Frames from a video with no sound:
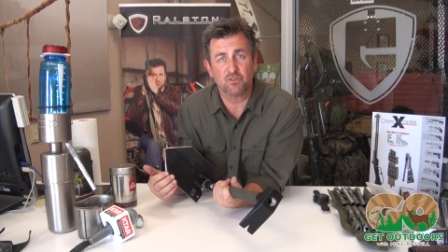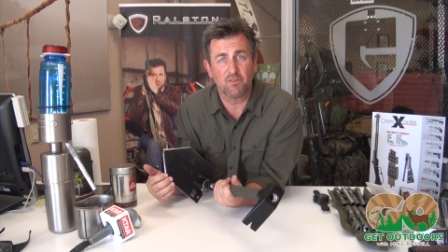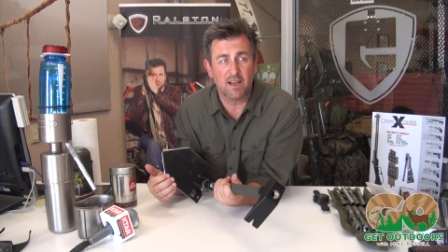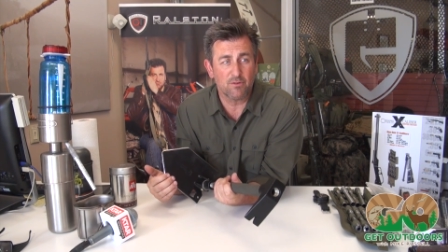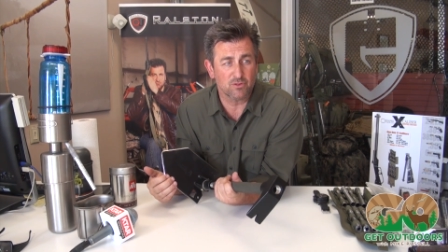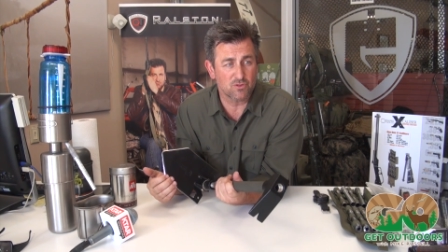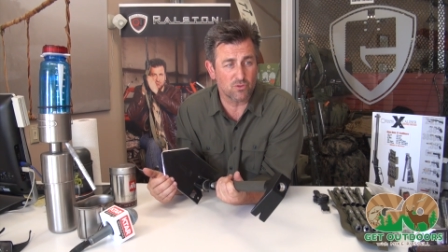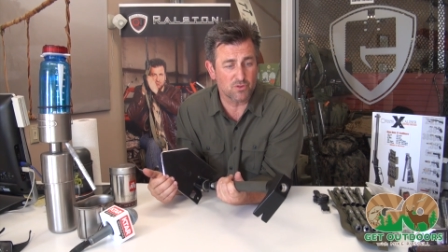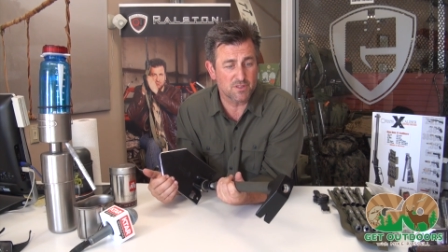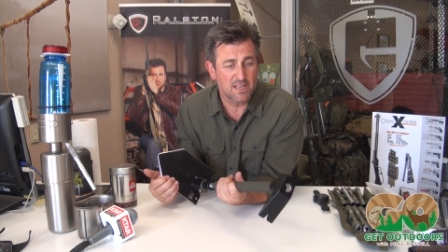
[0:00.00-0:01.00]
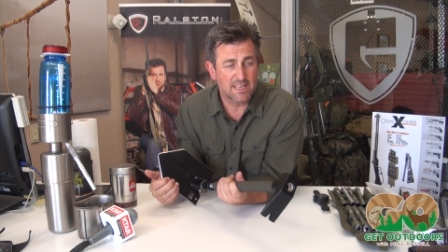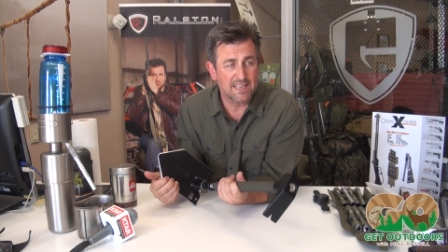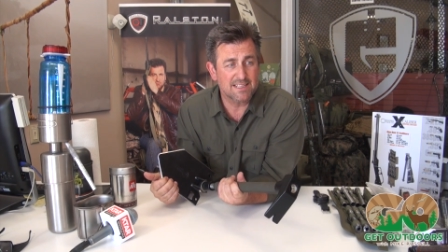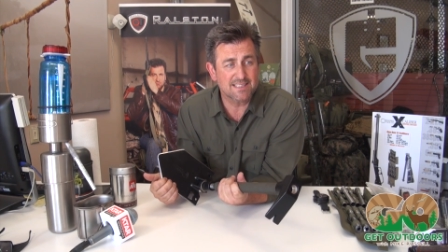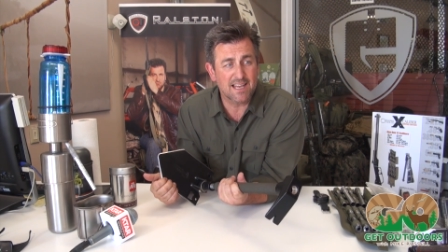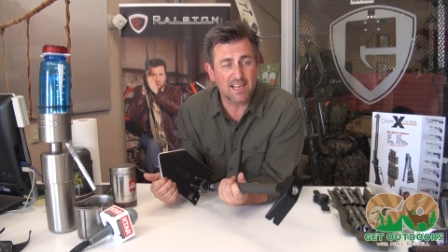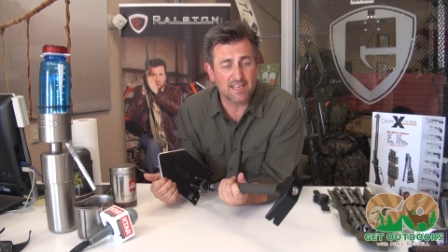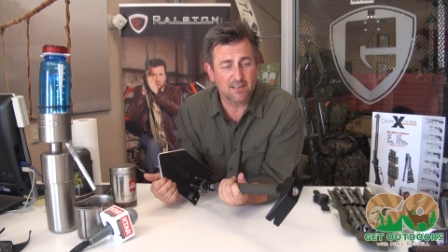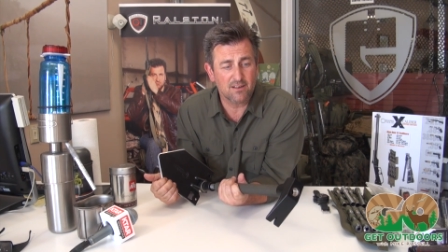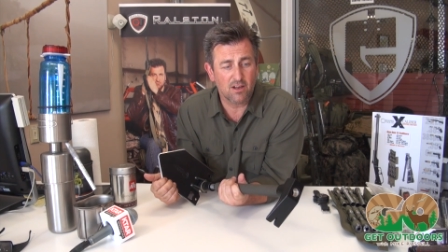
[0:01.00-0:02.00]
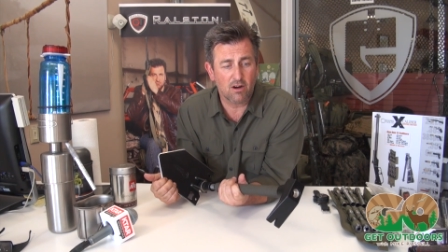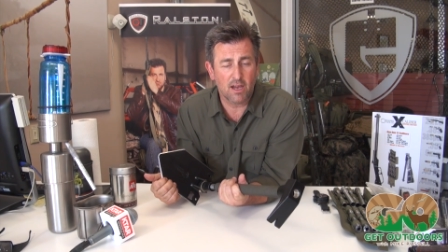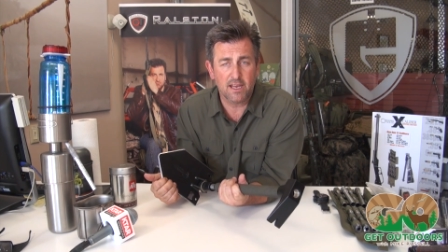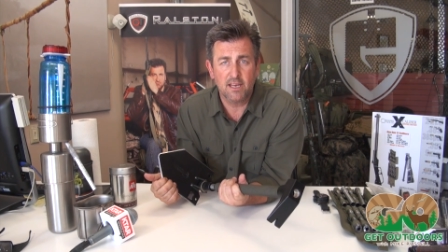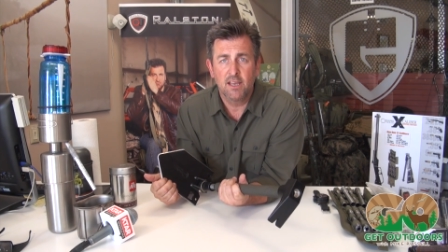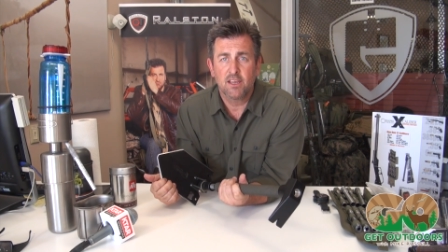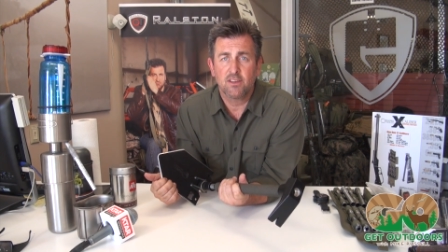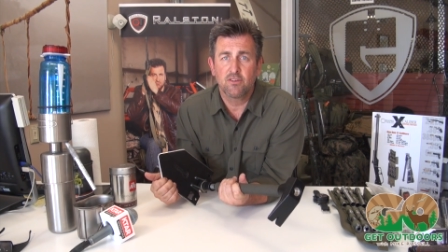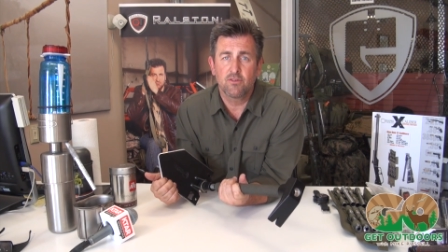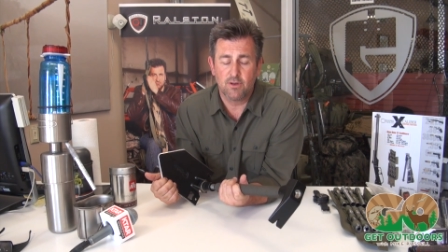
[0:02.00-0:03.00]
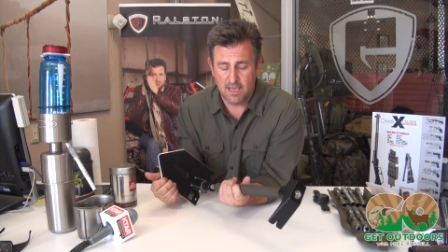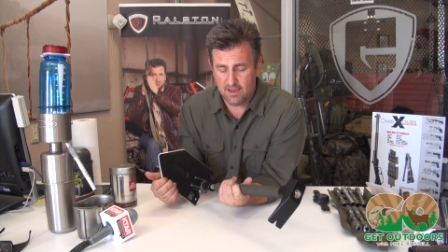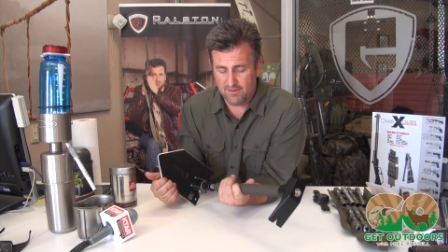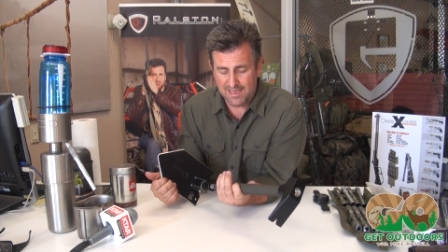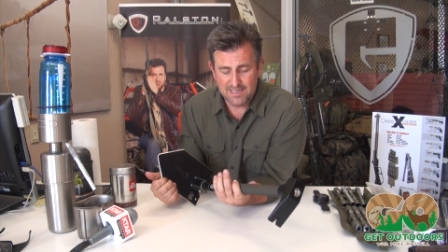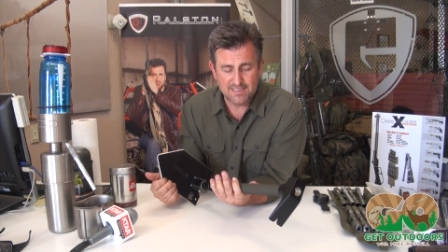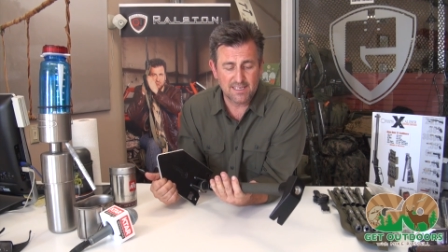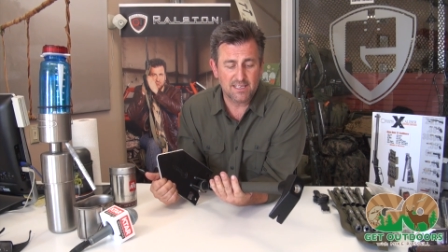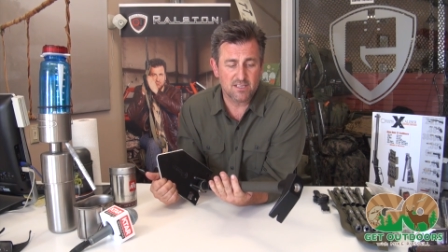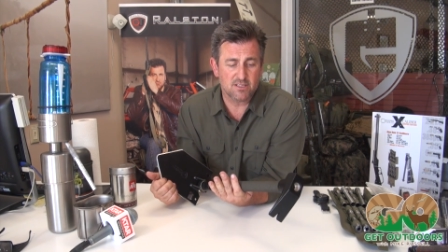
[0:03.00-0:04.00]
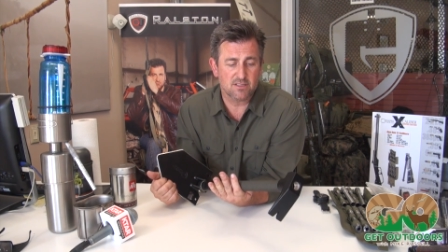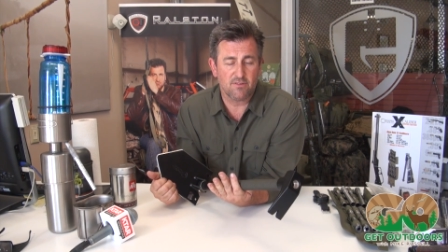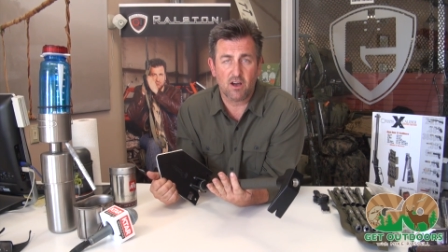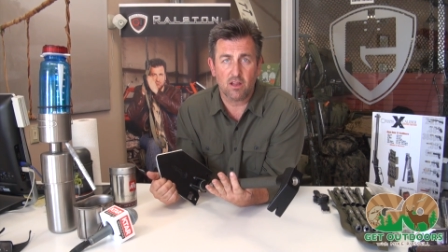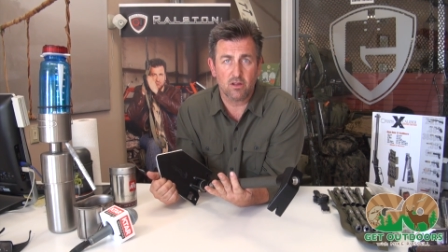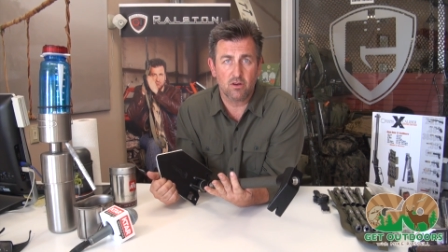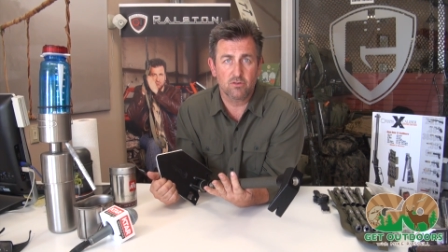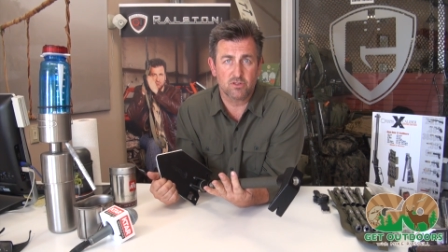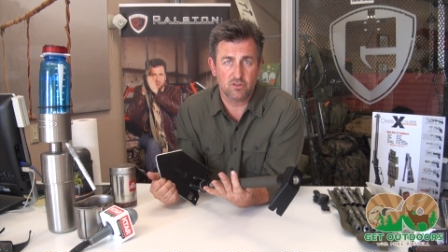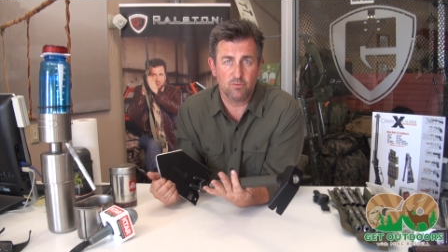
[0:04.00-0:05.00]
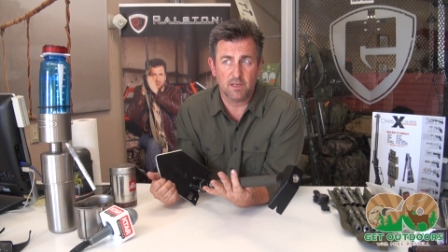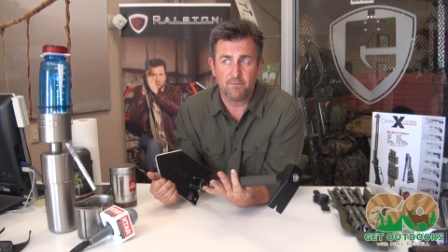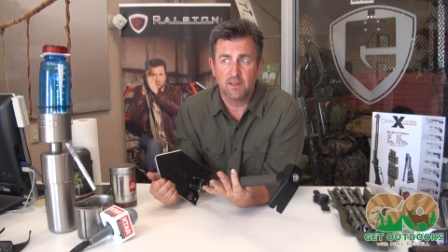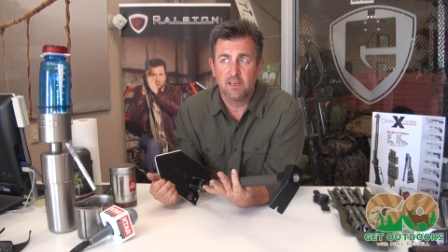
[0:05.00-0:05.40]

survival tools inside it. All right, you have 18 inches of hollow tubing.